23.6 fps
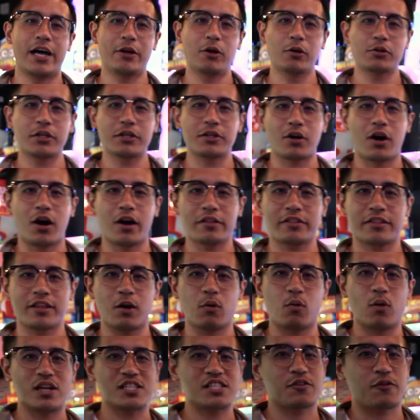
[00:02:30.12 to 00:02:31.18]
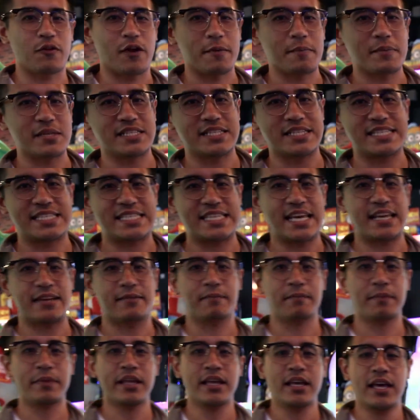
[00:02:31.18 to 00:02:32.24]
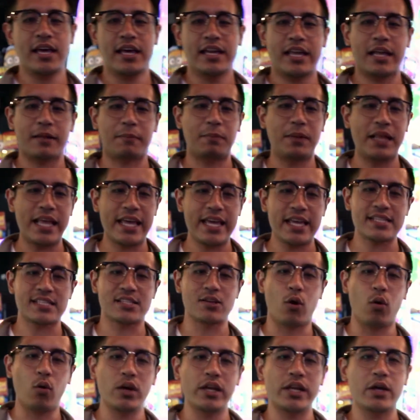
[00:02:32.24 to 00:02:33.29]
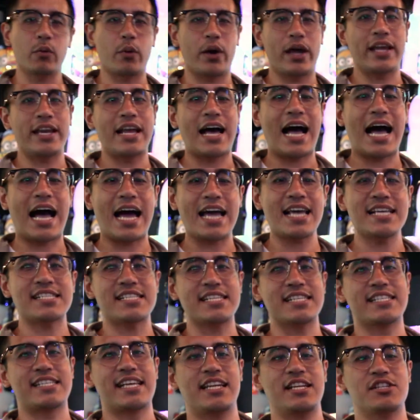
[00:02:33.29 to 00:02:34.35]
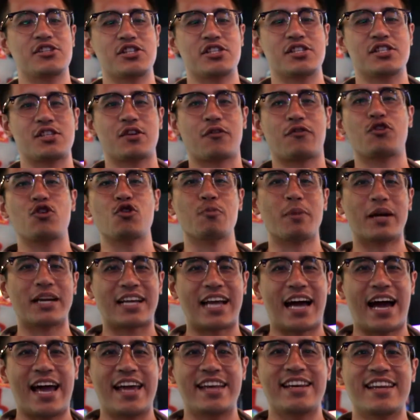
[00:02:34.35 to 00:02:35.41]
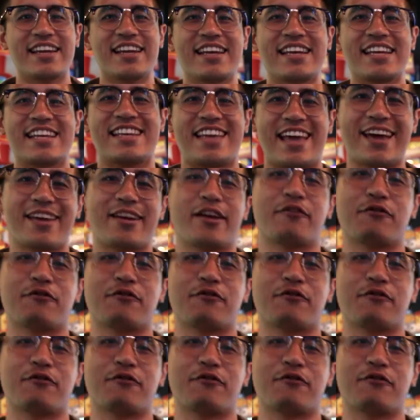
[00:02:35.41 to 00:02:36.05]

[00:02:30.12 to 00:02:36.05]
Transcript: A noted author once famously said that play is the only way the highest intelligence of humankind can